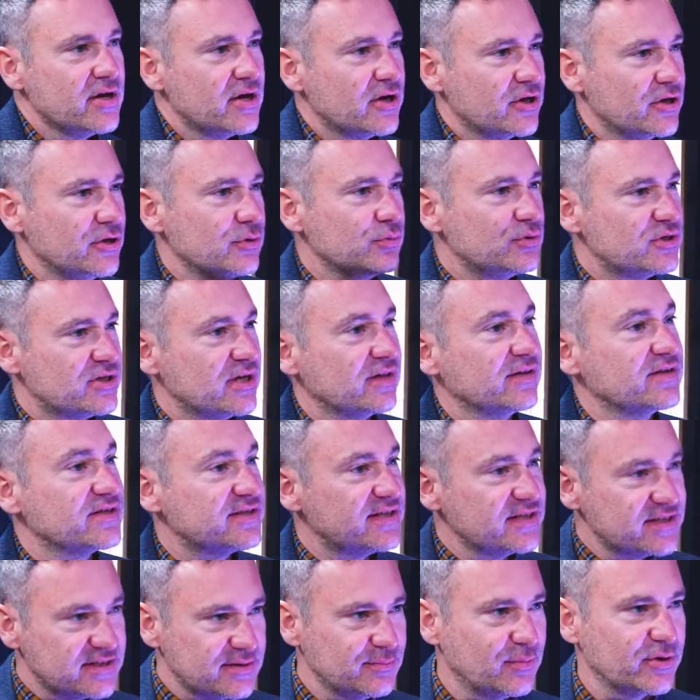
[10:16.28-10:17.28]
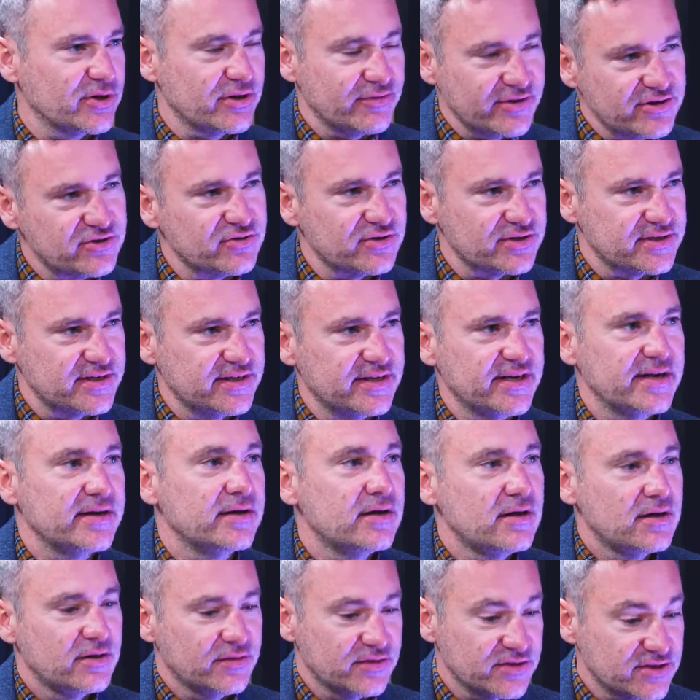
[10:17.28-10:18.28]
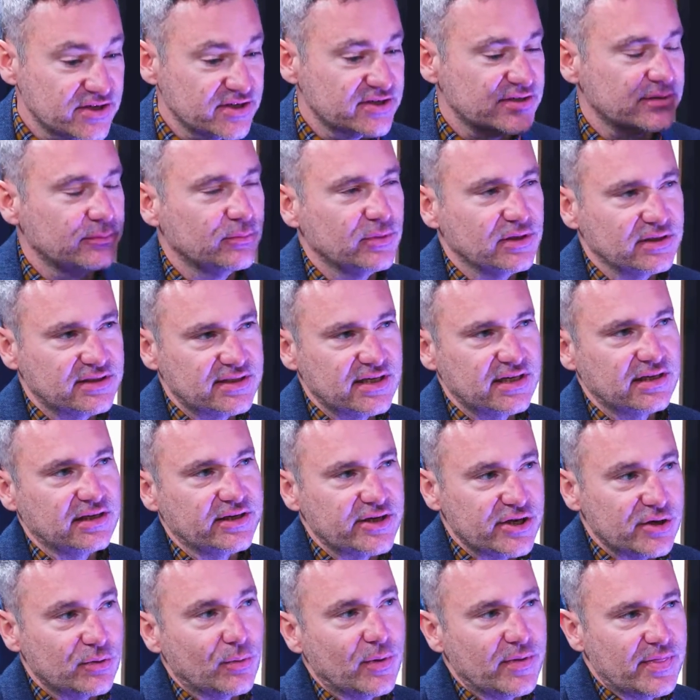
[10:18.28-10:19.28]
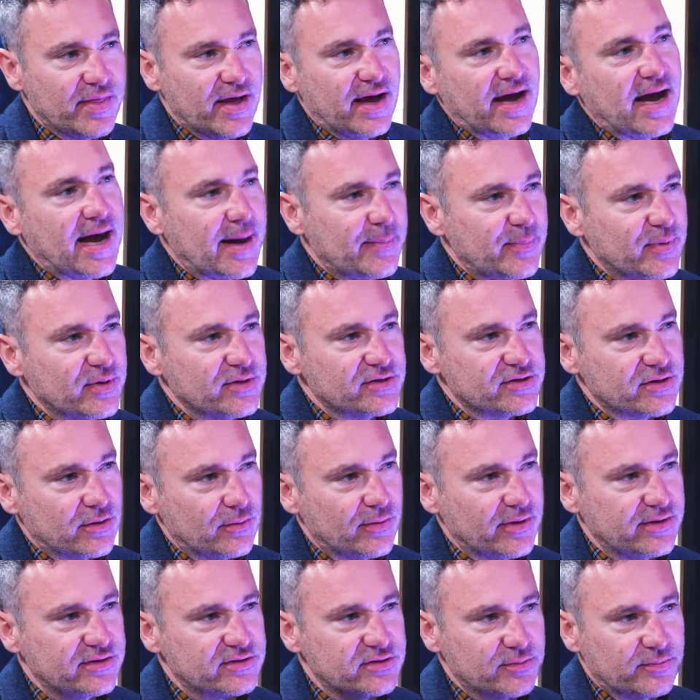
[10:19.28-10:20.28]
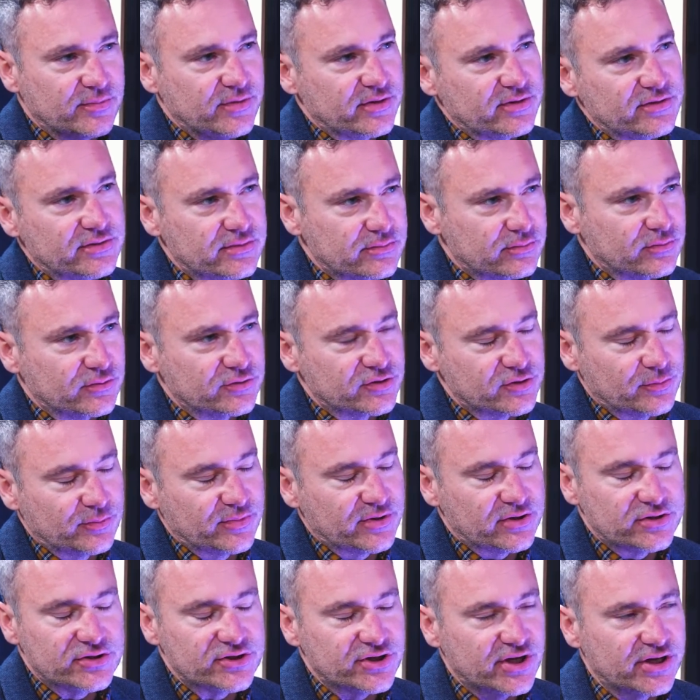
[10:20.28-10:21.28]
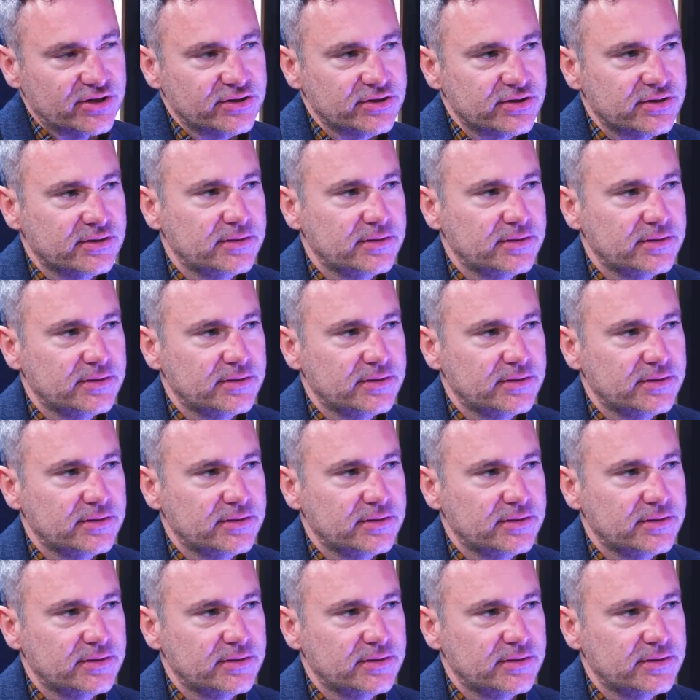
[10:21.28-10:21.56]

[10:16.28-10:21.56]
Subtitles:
You tell the system what you're interested in, the system will tell you when that happens or when something's changed.